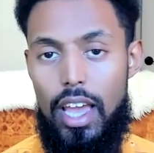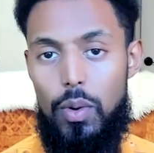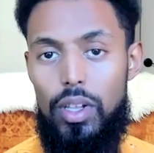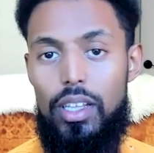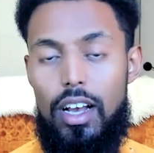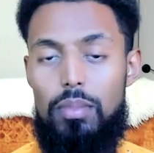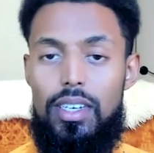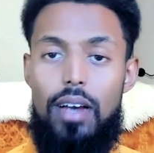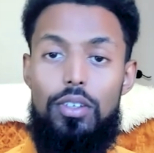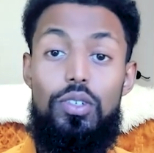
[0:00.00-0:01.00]
And it really comes
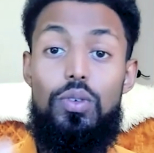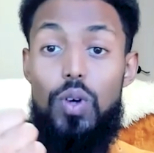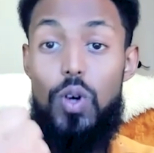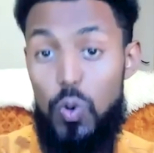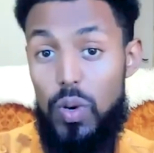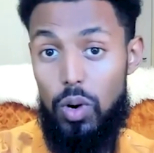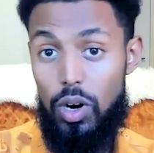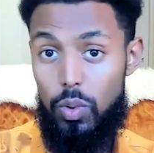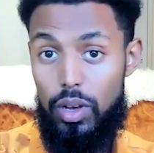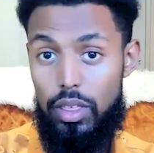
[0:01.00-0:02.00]
down to who we
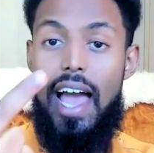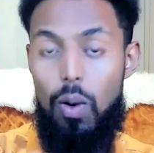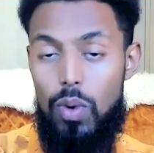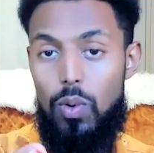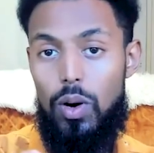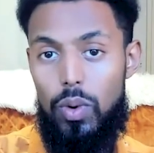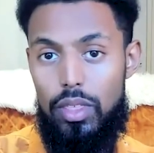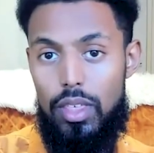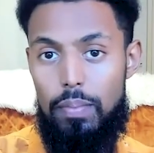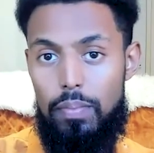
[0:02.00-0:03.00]
work with, how we work
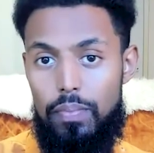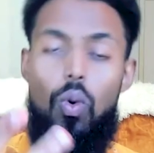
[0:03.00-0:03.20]
with them,